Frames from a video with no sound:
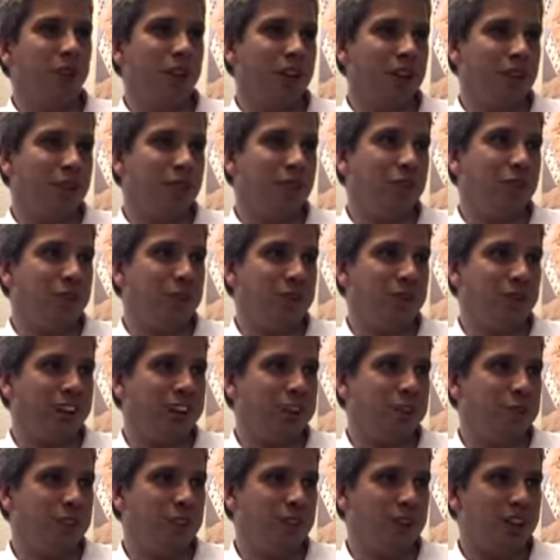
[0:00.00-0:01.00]
by the Three
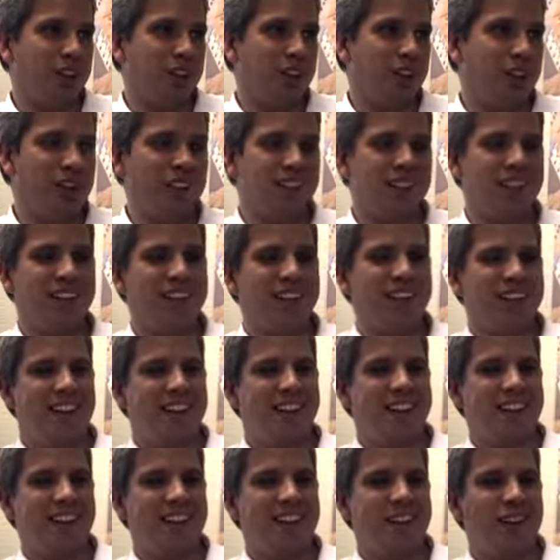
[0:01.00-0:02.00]
Stain brothers.
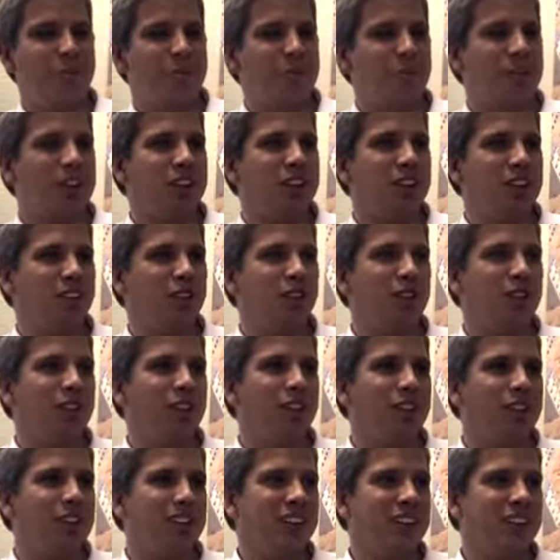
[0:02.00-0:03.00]
They
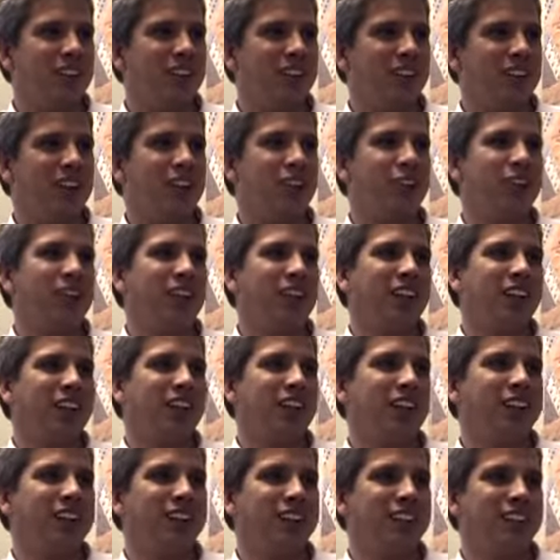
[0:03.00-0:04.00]
started in those
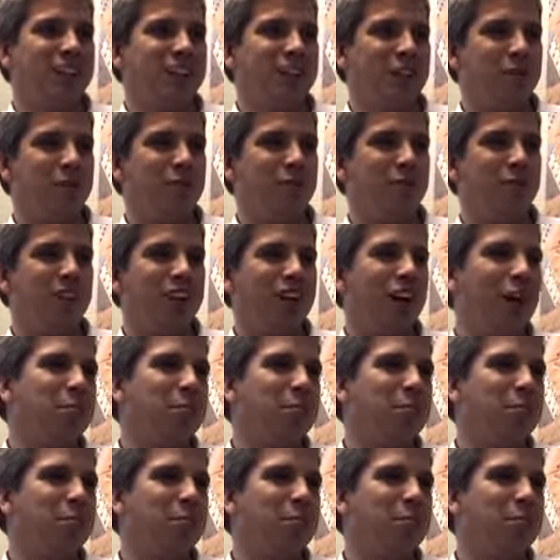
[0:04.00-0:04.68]
days, I think,